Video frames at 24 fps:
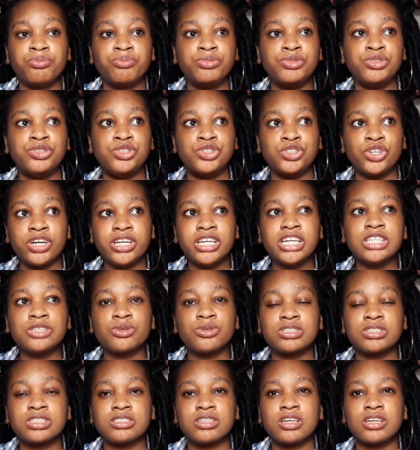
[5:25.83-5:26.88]
journey, it
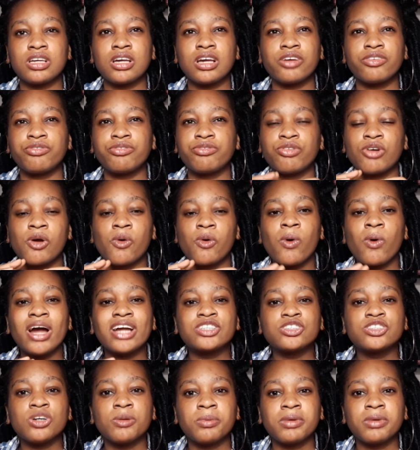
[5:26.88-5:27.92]
was a quite
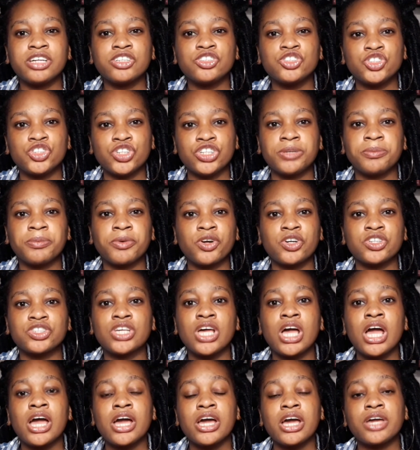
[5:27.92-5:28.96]
turbulent journey because
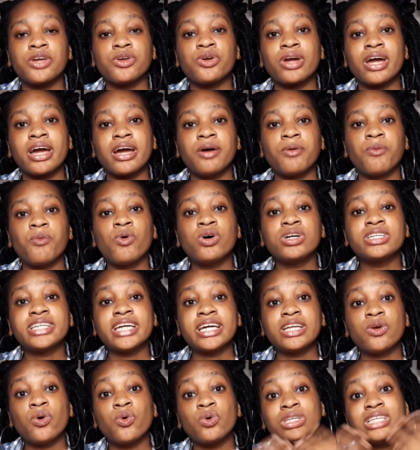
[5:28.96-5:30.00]
one
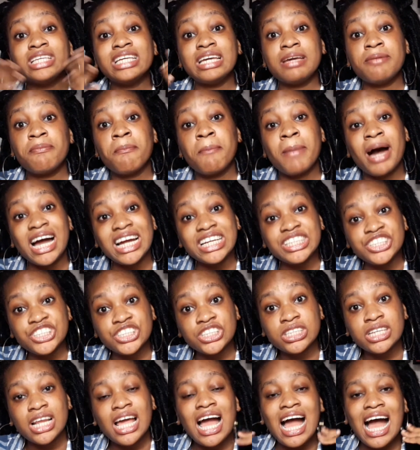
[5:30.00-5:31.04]
can only
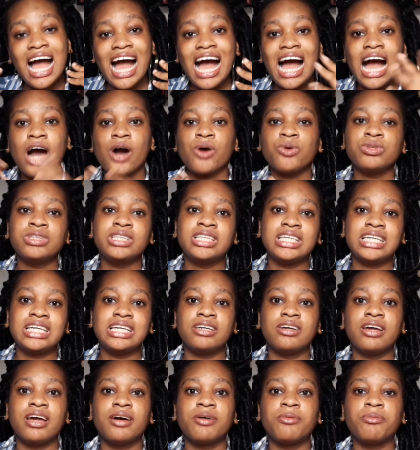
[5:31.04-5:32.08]
imagine how
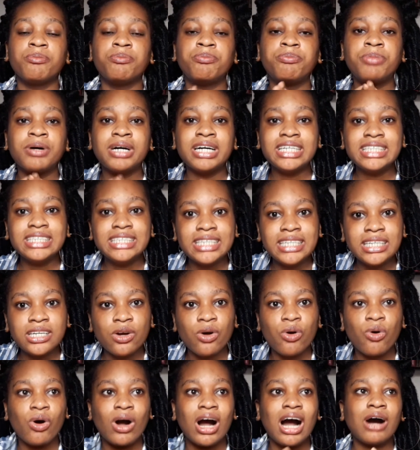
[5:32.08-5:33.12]
the body
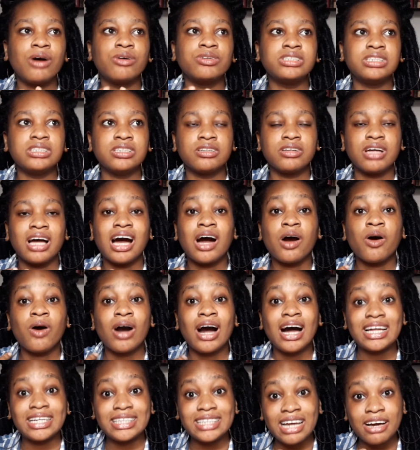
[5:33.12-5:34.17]
or how
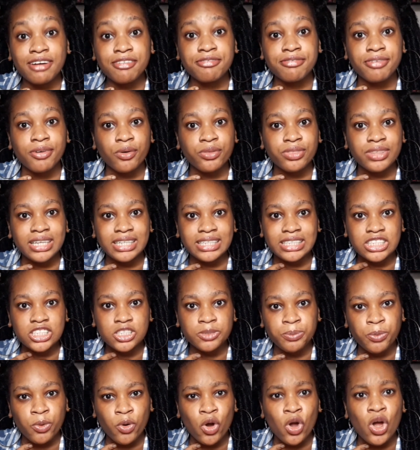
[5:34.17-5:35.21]
Ada felt in this
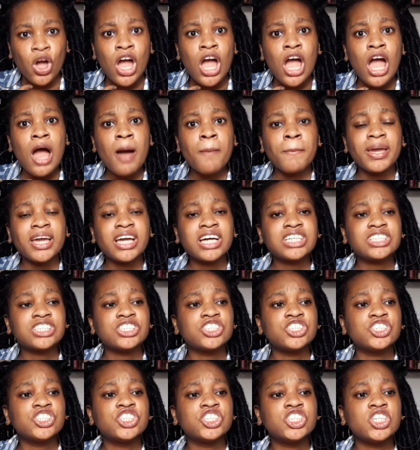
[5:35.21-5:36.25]
book,
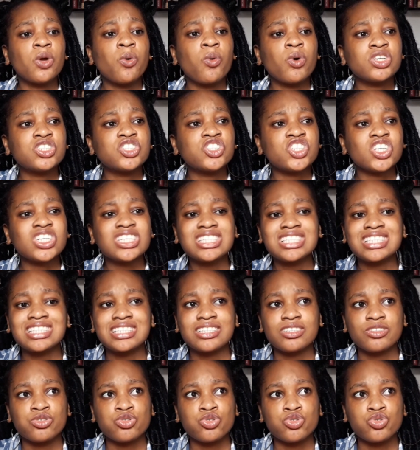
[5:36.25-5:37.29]
because she was
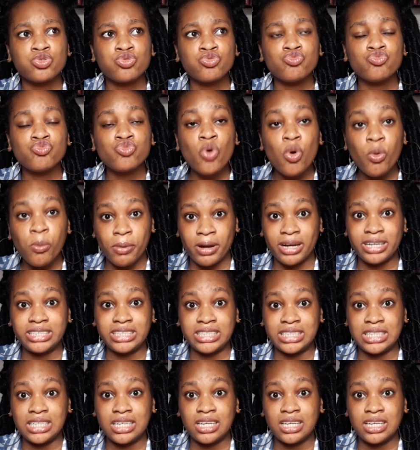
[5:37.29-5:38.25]
just nobody,